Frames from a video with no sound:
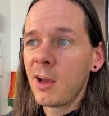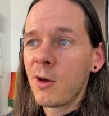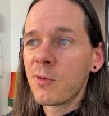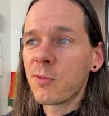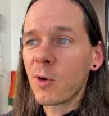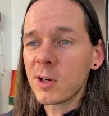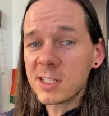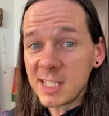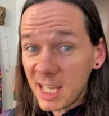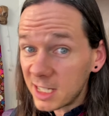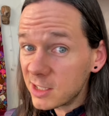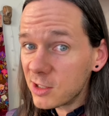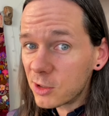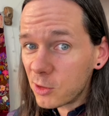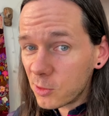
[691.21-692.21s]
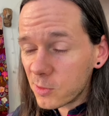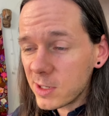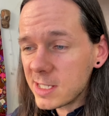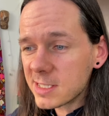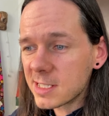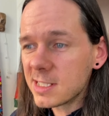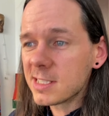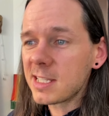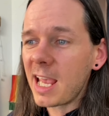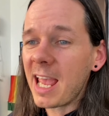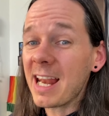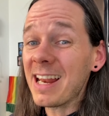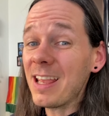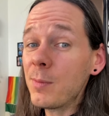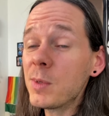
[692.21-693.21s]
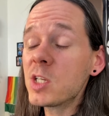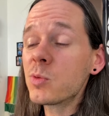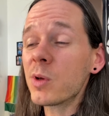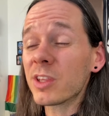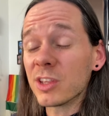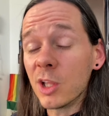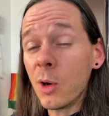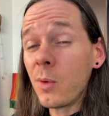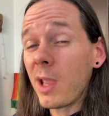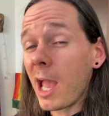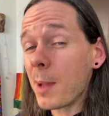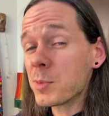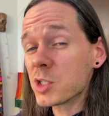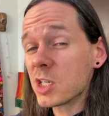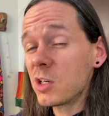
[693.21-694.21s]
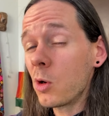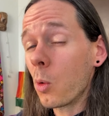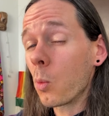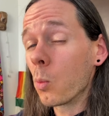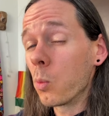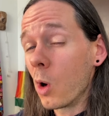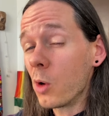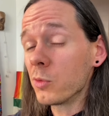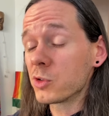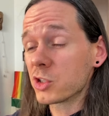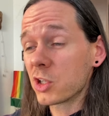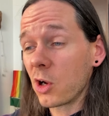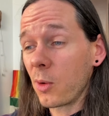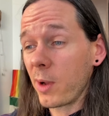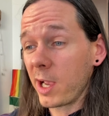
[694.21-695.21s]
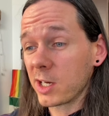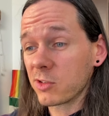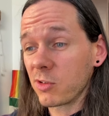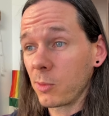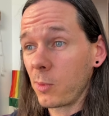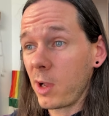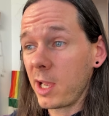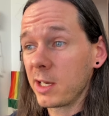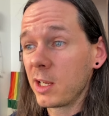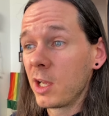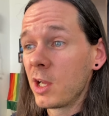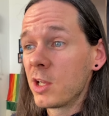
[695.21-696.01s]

For technical reasons, an image with no caption won't show extra wide.